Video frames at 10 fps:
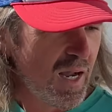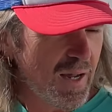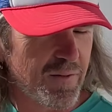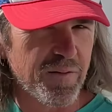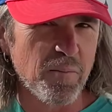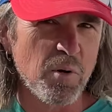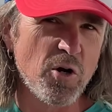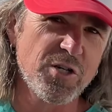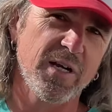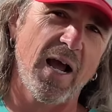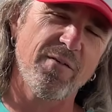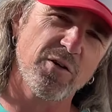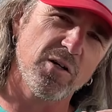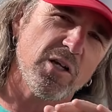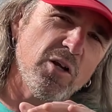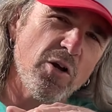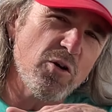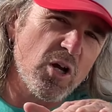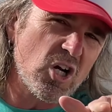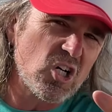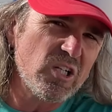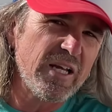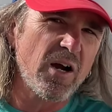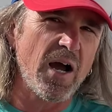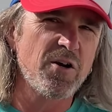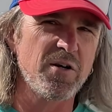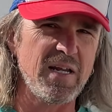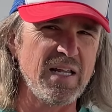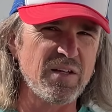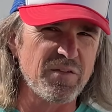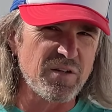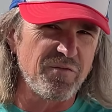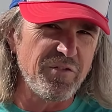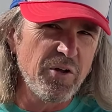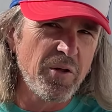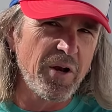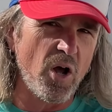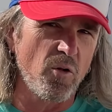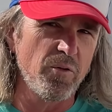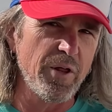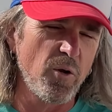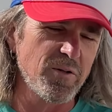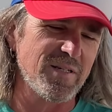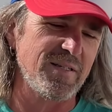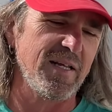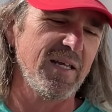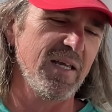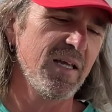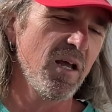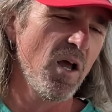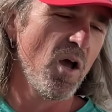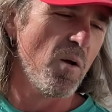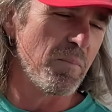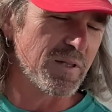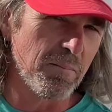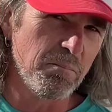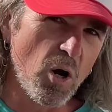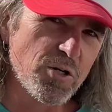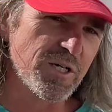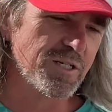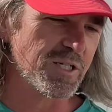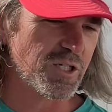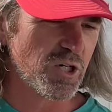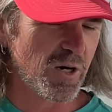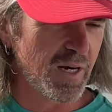and then the motion after, you know, you can clear underneath if it's feeling a little sticky, but the motion to turn